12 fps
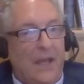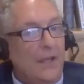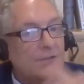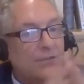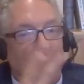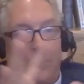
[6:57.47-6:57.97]

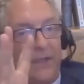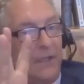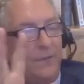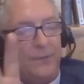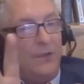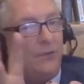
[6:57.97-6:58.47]
And so
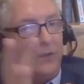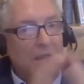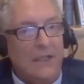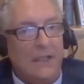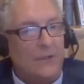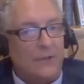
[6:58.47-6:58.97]
if you're a
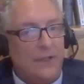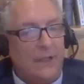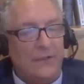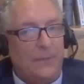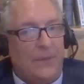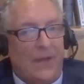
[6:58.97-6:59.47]
leader
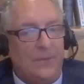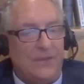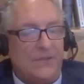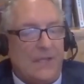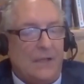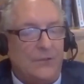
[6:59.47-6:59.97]
in the public
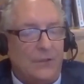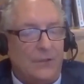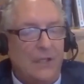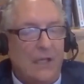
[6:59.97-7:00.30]
sector,